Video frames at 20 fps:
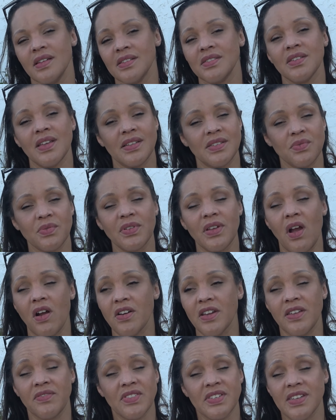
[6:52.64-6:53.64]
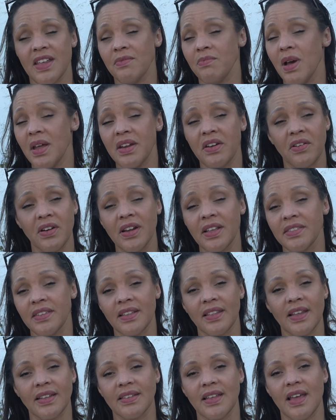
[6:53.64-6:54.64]
It's, it's really hard to even save money or
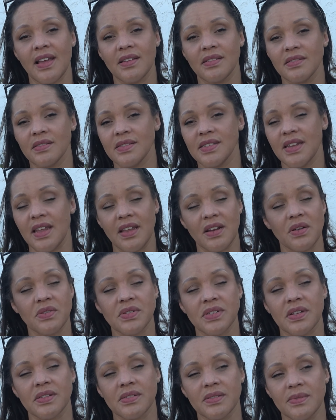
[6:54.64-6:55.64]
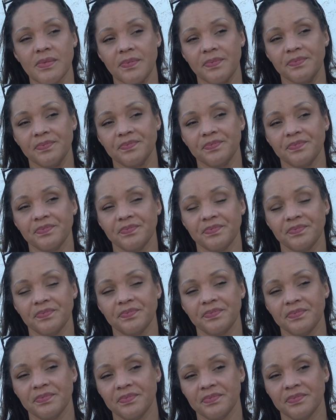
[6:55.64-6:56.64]
anything like that, staying in hotels.
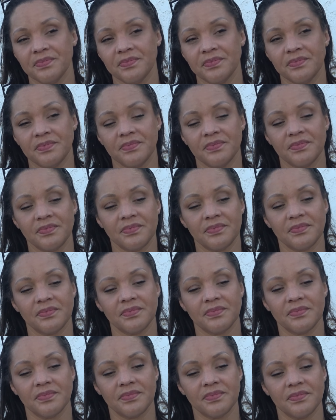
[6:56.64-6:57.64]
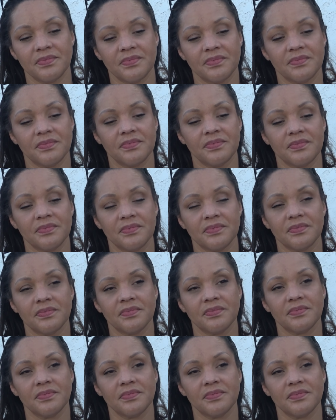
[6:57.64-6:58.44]
Yeah. Have your belongings